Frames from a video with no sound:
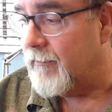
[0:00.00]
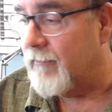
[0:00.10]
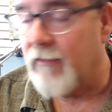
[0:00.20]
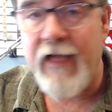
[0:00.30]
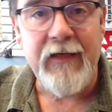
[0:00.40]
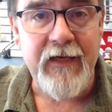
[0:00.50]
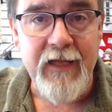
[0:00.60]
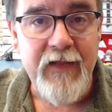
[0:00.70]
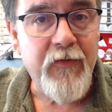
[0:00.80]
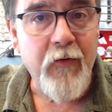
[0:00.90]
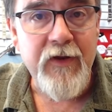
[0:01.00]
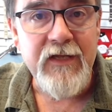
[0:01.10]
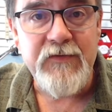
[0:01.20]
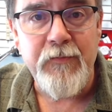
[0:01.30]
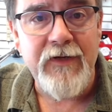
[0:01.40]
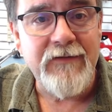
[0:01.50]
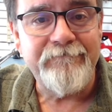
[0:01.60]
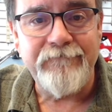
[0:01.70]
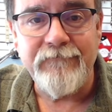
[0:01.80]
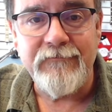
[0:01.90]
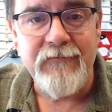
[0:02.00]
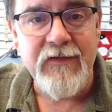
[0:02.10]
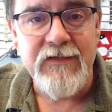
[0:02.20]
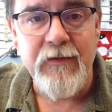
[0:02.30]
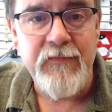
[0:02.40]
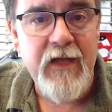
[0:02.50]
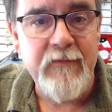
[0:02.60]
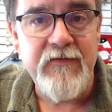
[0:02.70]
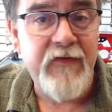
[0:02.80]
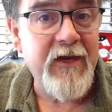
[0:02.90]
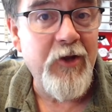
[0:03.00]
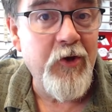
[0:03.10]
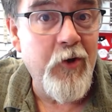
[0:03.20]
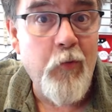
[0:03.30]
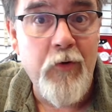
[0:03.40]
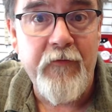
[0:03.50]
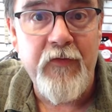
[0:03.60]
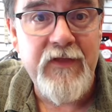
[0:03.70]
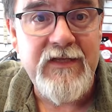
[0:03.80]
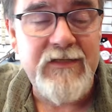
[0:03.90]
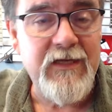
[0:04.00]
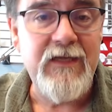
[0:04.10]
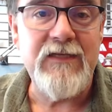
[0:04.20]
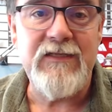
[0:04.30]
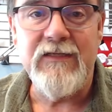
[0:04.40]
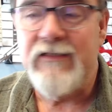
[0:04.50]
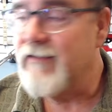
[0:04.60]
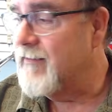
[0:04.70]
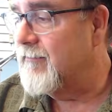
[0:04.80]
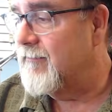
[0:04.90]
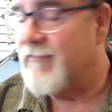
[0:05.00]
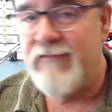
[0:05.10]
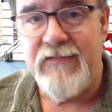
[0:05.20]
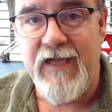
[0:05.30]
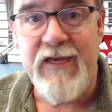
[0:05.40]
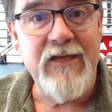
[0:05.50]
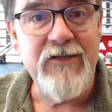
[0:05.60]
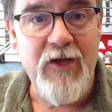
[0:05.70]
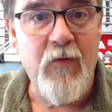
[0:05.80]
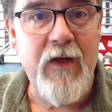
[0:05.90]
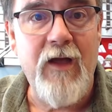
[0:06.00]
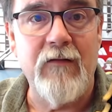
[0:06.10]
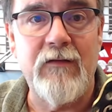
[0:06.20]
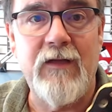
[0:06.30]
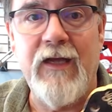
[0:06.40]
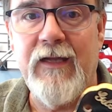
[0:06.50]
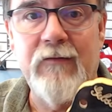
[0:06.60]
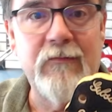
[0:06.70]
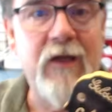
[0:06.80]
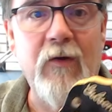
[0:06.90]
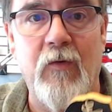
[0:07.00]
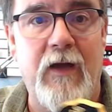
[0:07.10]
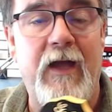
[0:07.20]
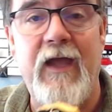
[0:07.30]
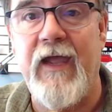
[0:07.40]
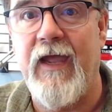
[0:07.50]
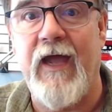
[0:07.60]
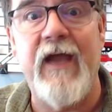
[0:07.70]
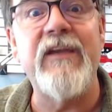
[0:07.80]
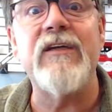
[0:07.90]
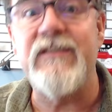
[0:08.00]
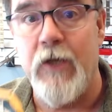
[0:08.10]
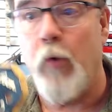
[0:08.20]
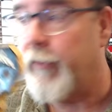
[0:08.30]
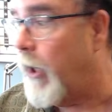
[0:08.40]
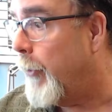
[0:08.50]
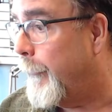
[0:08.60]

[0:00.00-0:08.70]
Likely late 30s, but sometimes if it didn't get an order for these things, they didn't go out. I don't know. I just don't know.